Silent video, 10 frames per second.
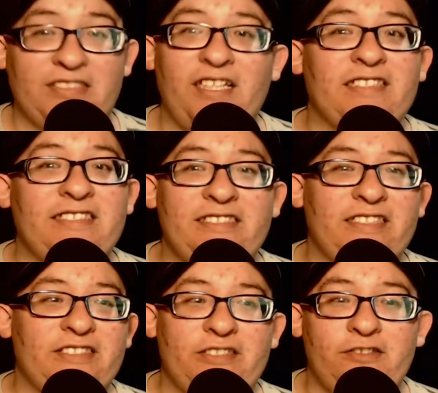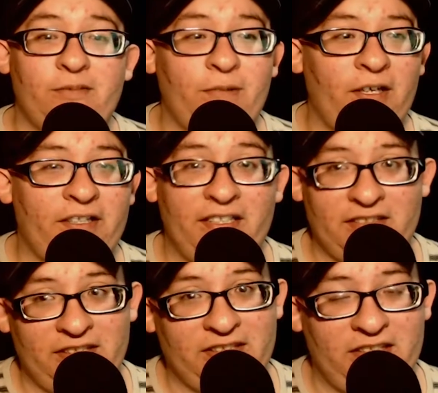It's not as easy as you do the
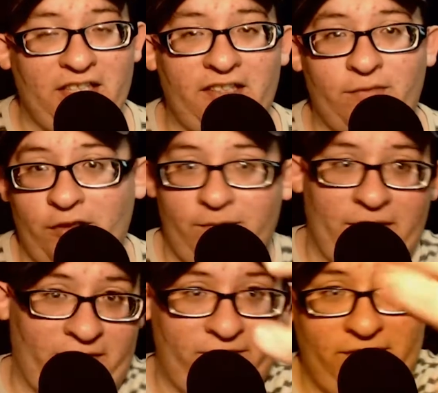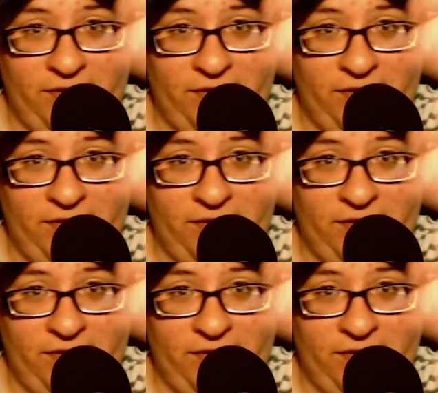podcast because I got to worry about